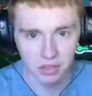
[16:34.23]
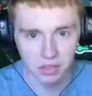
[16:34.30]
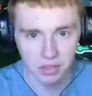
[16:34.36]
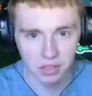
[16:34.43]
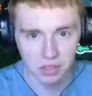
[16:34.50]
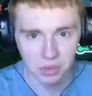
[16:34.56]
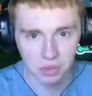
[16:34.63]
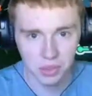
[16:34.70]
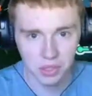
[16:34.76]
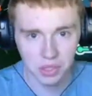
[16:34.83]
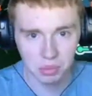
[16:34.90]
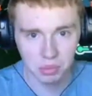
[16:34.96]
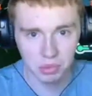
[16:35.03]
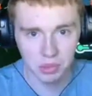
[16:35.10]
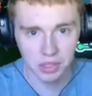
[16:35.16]
which is right
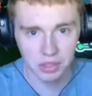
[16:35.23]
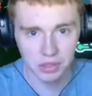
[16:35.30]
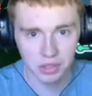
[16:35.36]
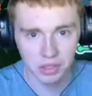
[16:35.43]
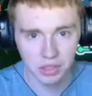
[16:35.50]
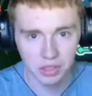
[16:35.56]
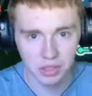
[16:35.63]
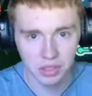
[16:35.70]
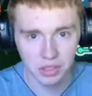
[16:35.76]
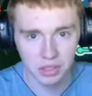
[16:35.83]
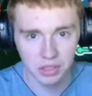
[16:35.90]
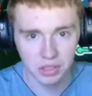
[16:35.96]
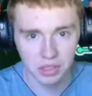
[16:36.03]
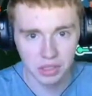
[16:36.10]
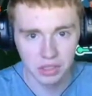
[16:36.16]
about
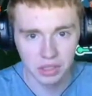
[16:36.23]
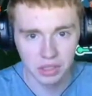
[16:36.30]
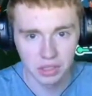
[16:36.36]
here.